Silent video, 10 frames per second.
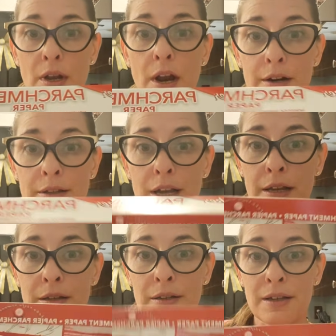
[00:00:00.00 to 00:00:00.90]
Are they?
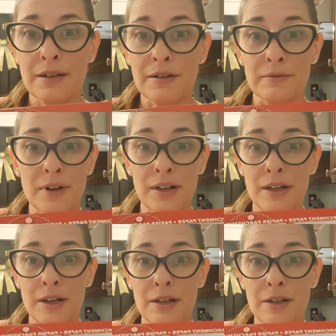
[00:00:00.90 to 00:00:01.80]
Yeah, they're really
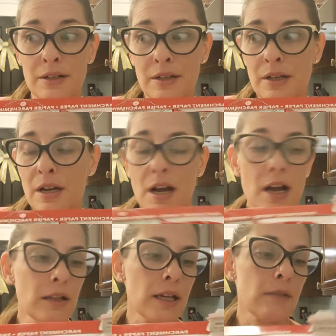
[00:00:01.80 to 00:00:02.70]
good. I
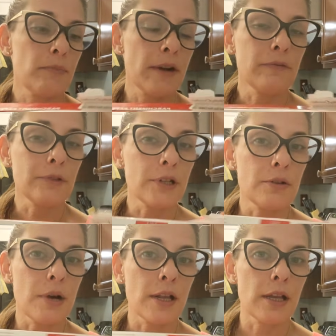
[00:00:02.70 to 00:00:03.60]
like buffalo.
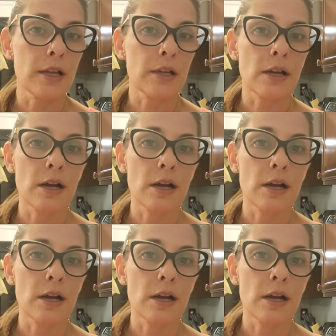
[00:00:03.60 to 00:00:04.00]
I like